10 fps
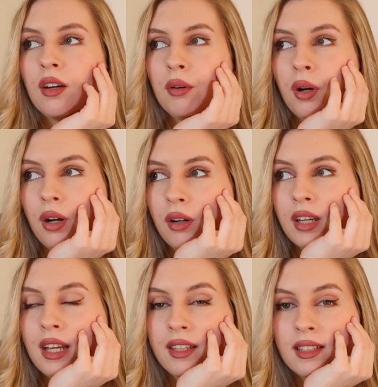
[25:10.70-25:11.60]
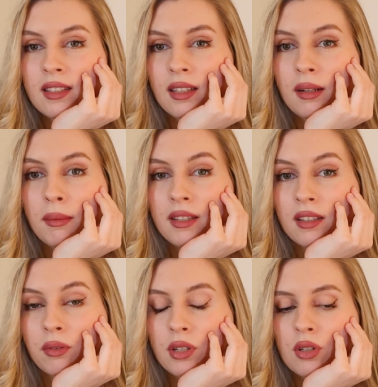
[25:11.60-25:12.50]
Oh, okay, that's an
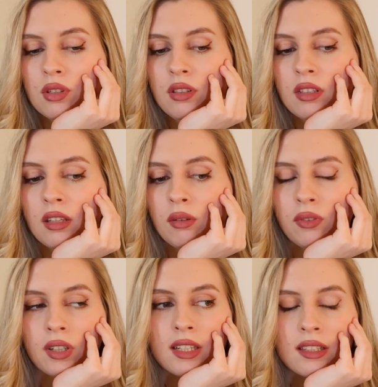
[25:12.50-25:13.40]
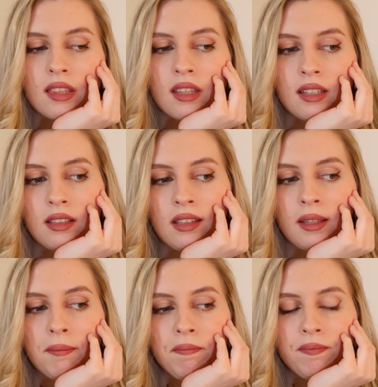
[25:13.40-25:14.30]
amazing question. Thank you for asking that.
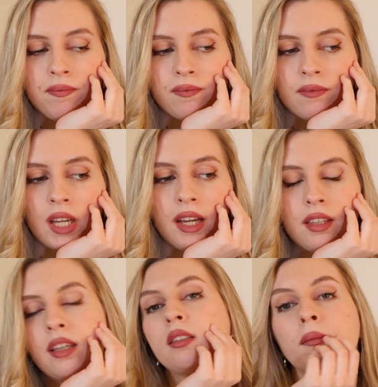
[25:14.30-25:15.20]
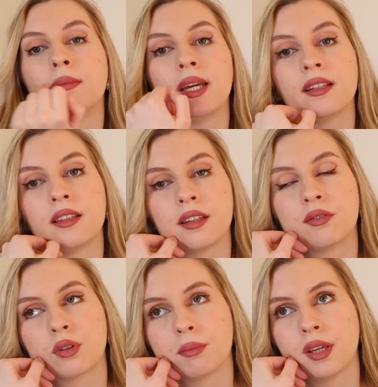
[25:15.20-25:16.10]
I think the main thing
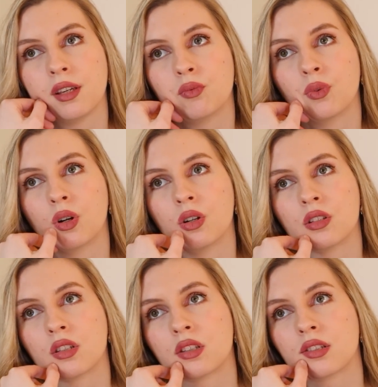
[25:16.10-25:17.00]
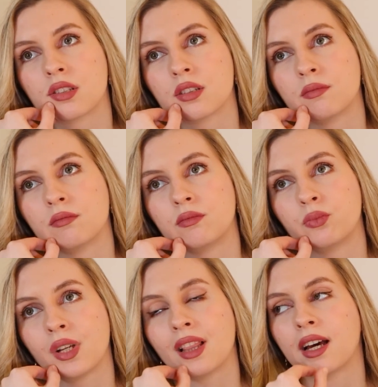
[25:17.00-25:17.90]
for me was
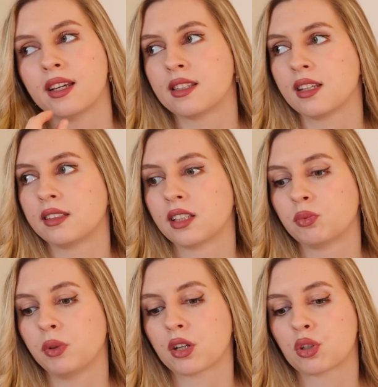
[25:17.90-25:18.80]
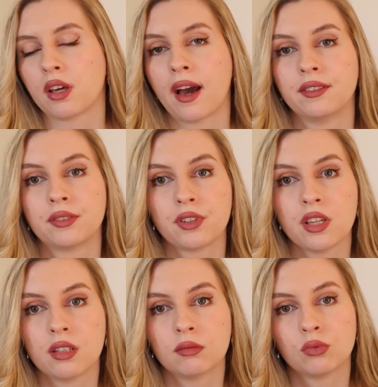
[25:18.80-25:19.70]
realizing that we actually have the
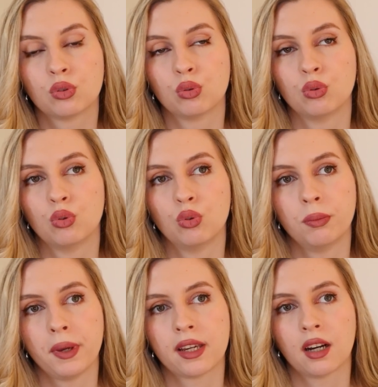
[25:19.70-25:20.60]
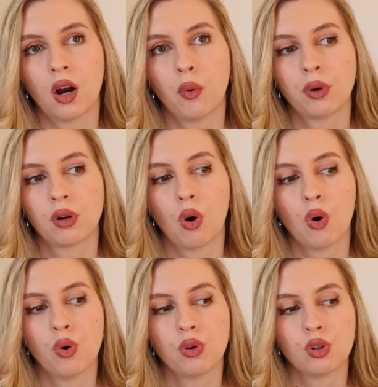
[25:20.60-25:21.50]
freedom to make our
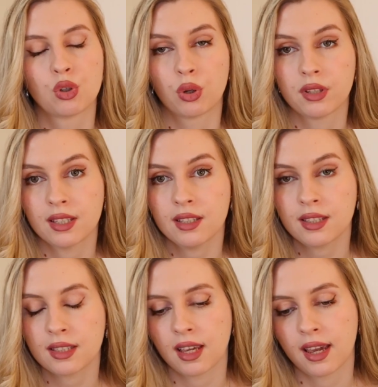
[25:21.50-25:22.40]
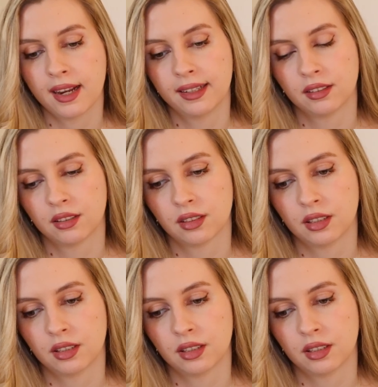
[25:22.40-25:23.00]
own choices and